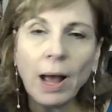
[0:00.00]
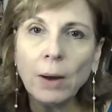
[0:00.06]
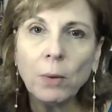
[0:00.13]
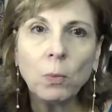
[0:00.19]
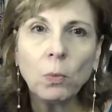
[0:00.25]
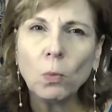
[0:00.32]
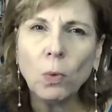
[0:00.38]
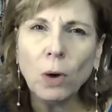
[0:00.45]

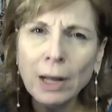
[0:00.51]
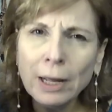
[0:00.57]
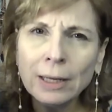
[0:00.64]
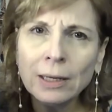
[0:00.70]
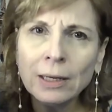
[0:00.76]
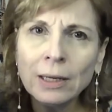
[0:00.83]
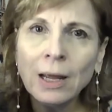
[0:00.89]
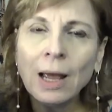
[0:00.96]

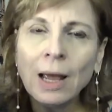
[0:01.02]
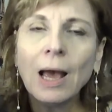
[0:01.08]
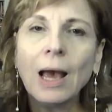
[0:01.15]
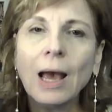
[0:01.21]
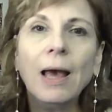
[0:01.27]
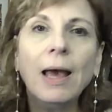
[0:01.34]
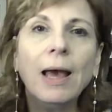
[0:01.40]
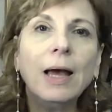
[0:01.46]
What?
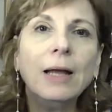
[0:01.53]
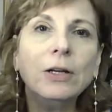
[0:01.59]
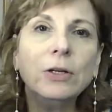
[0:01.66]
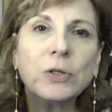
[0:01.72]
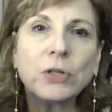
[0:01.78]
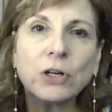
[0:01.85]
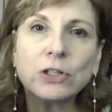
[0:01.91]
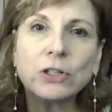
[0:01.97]

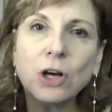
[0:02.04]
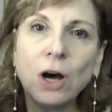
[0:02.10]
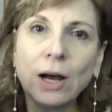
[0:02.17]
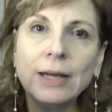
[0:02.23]
And you start